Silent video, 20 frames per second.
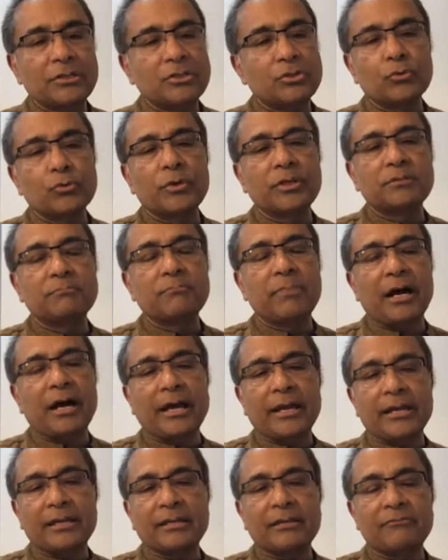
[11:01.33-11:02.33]
do it
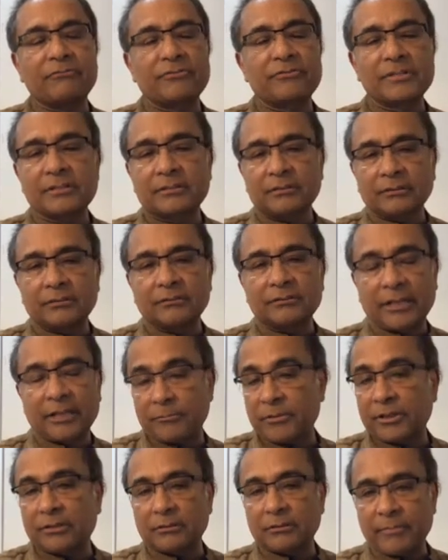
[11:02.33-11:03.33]
by a physical
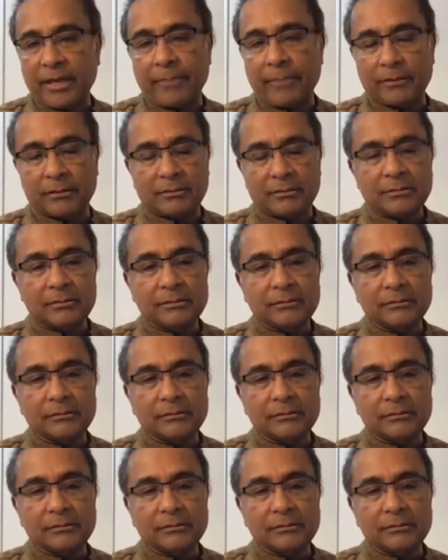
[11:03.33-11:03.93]
chemical method.